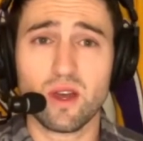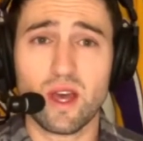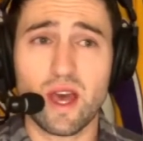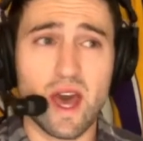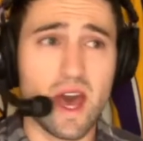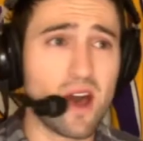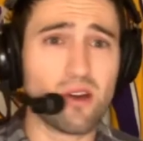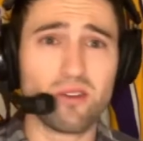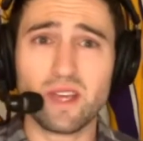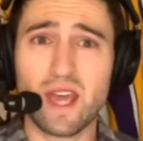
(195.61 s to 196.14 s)

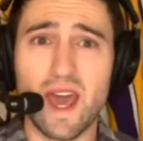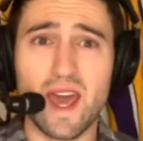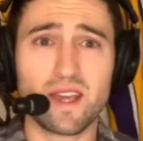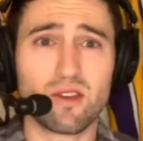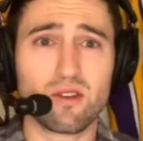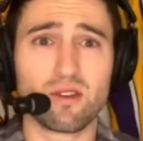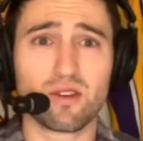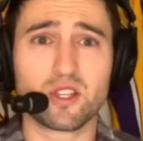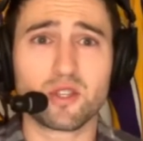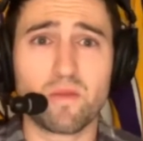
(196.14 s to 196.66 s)
Hell yeah,
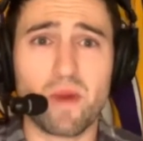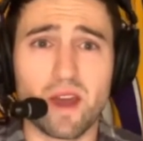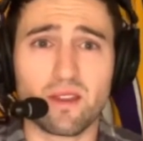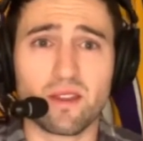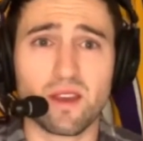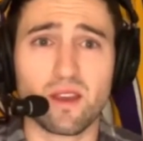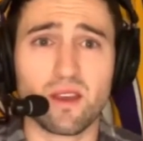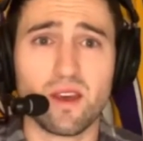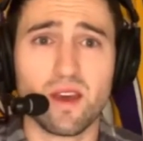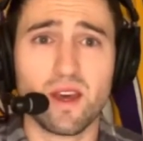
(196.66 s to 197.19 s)
you're
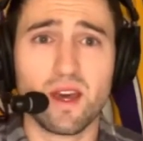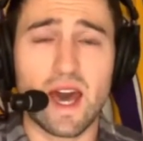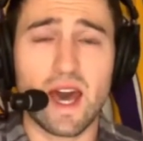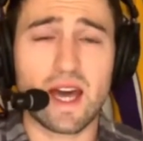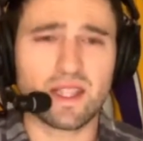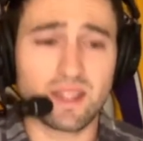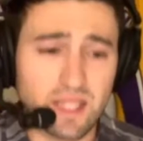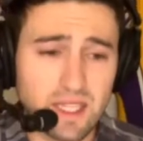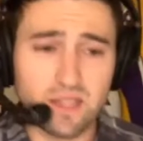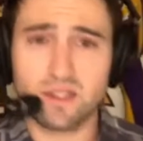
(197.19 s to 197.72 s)
expecting
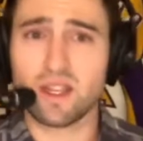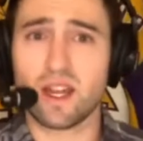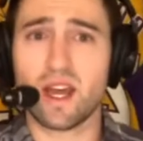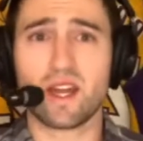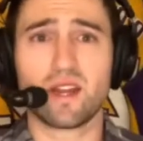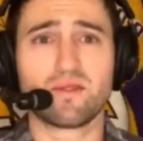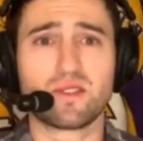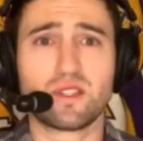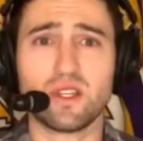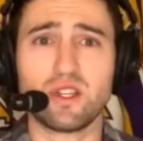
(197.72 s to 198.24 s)
at least an
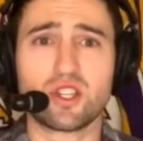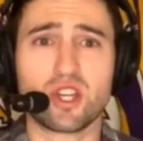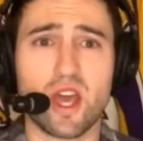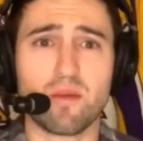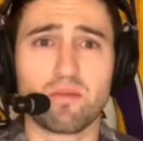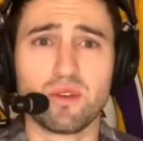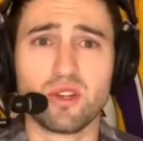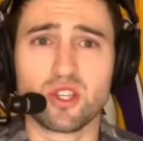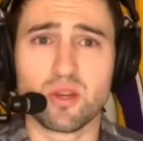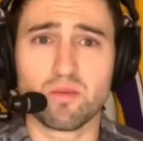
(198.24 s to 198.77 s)
NFC
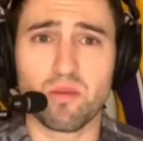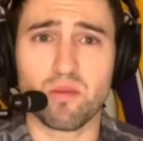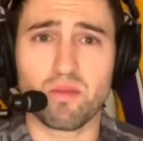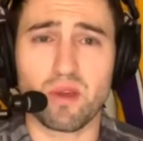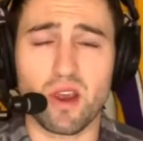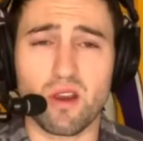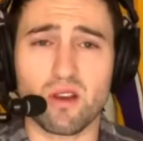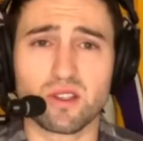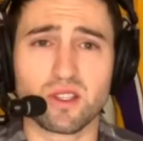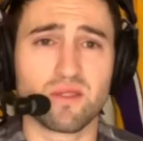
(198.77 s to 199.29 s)
championship
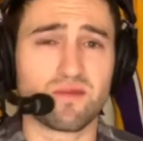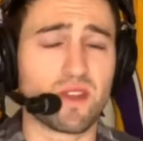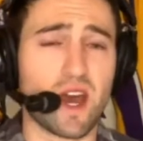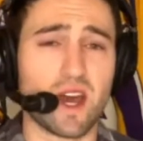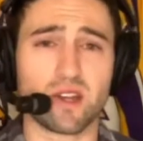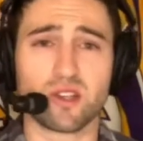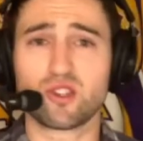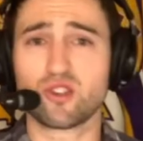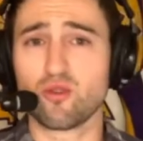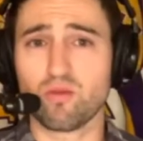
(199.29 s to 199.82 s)
appearance, if not
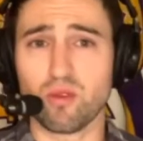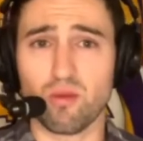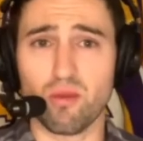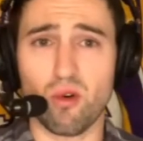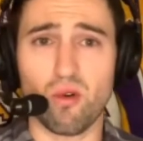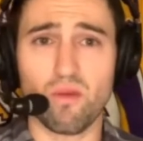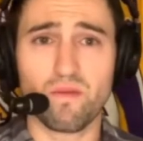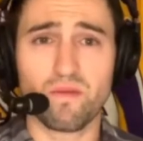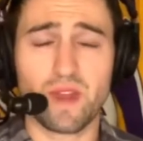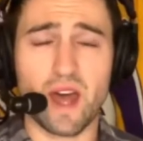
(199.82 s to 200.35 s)
a Super
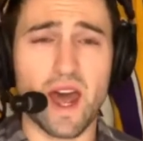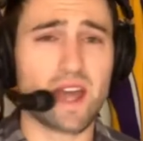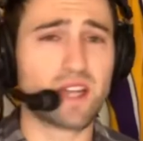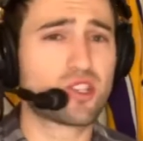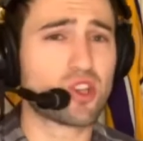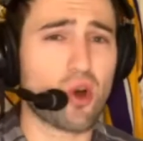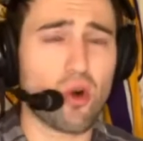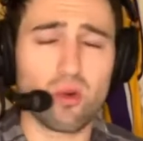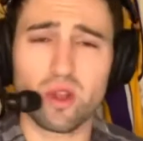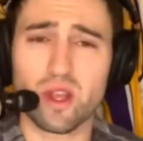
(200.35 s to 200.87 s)
Bowl. I
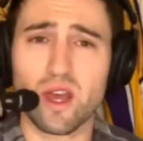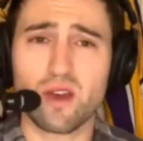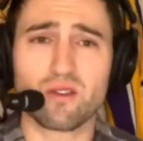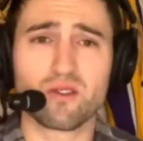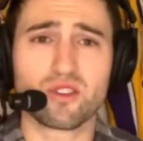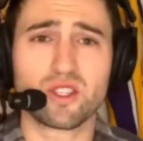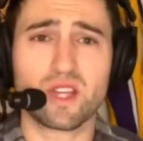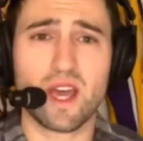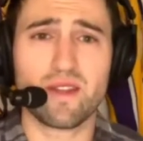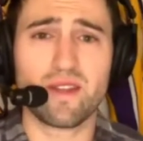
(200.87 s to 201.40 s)
totally
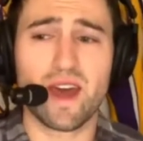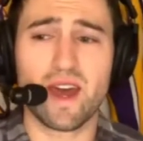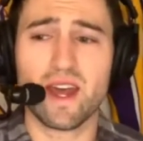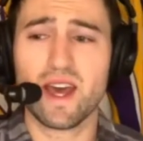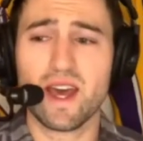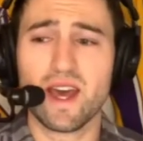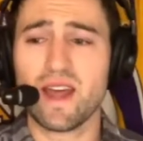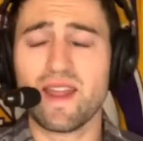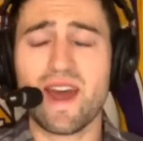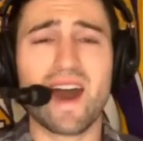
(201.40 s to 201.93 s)
understand that.
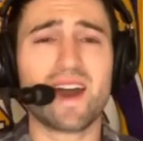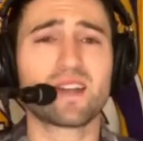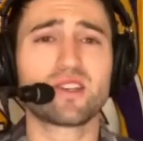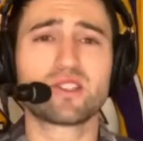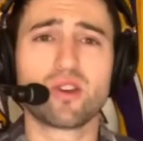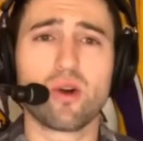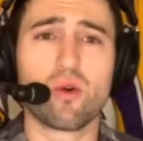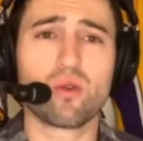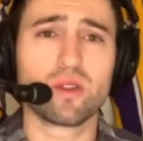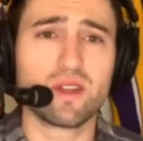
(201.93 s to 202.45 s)
That is
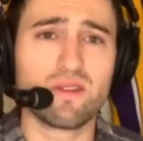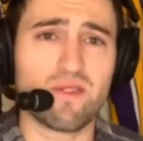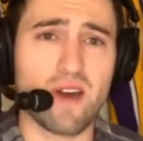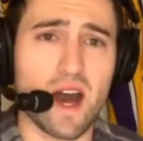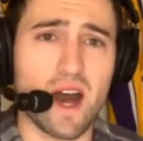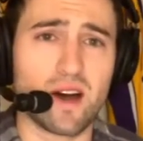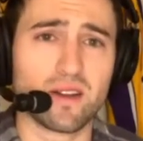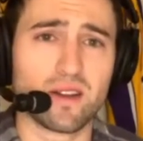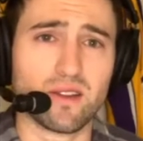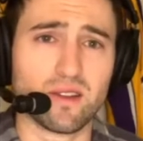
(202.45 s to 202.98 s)
totally
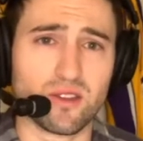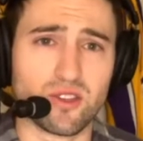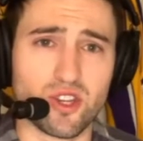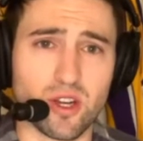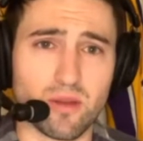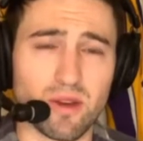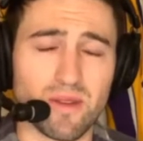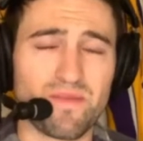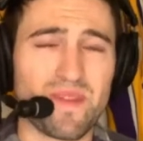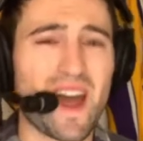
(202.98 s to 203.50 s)
valid and
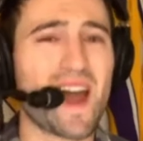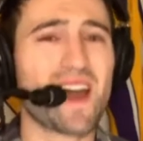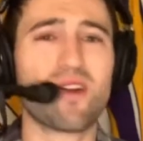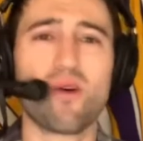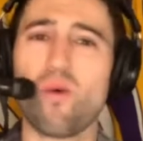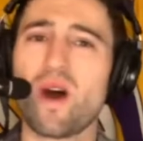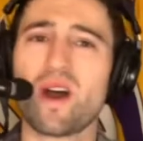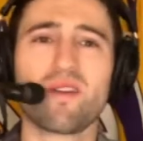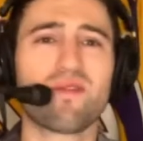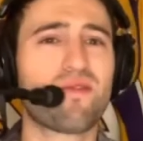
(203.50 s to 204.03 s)
legitimate. I don't
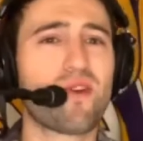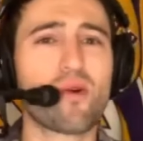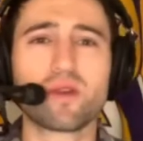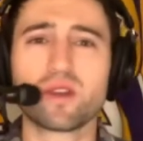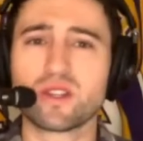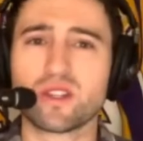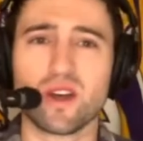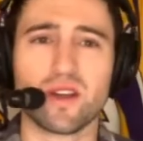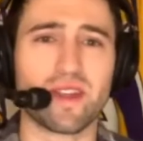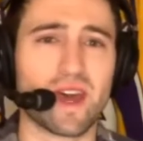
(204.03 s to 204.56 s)
want to
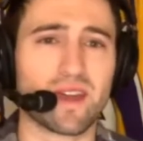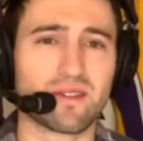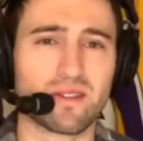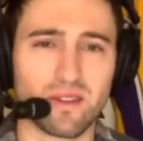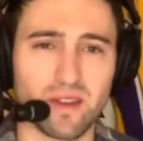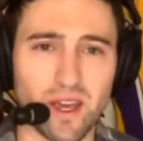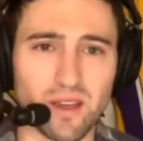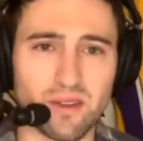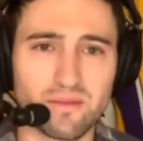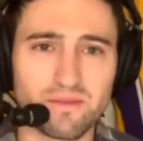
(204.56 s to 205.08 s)
focus on that
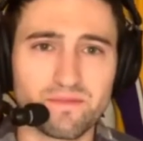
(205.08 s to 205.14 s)
today.